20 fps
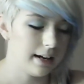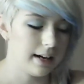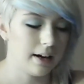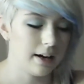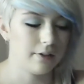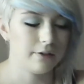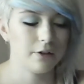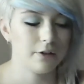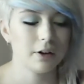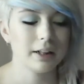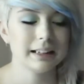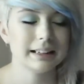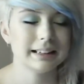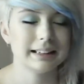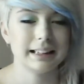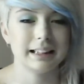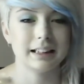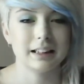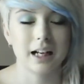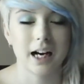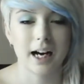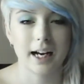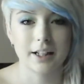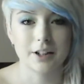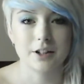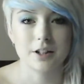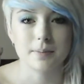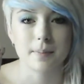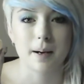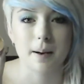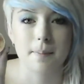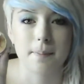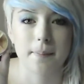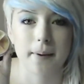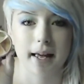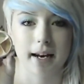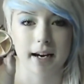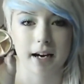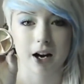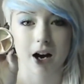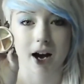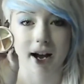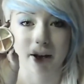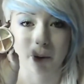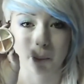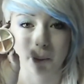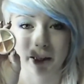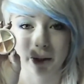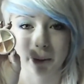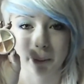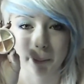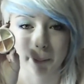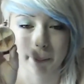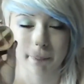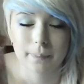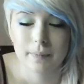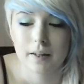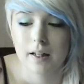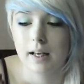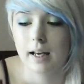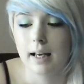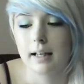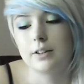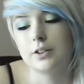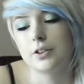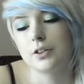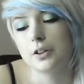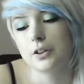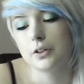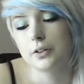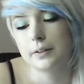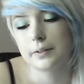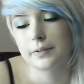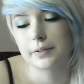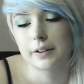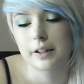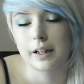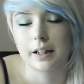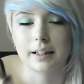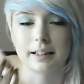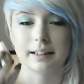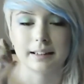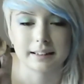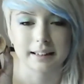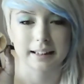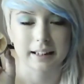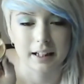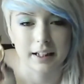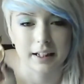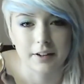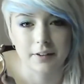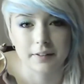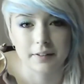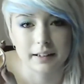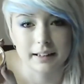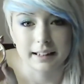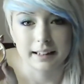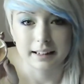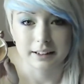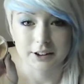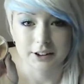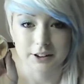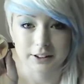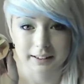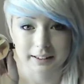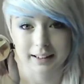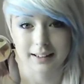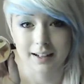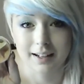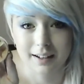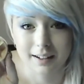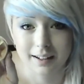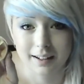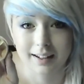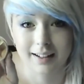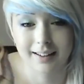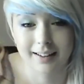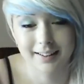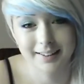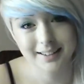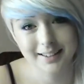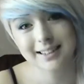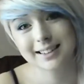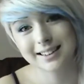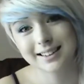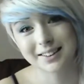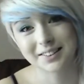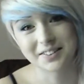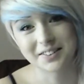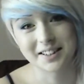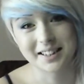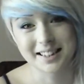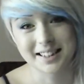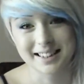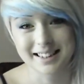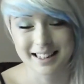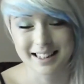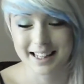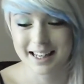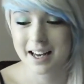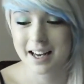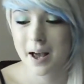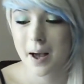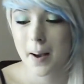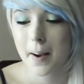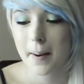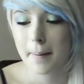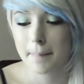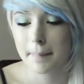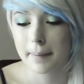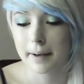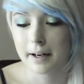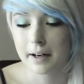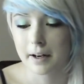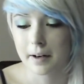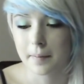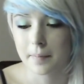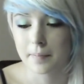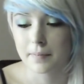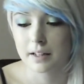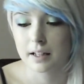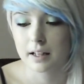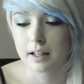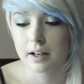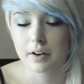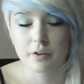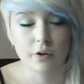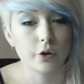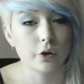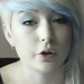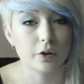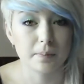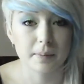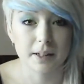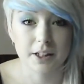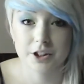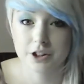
Now for concealer, I use my Ben Nye wheel. It's got all different colours, like I don't really need to use the darker colours, obviously, but a good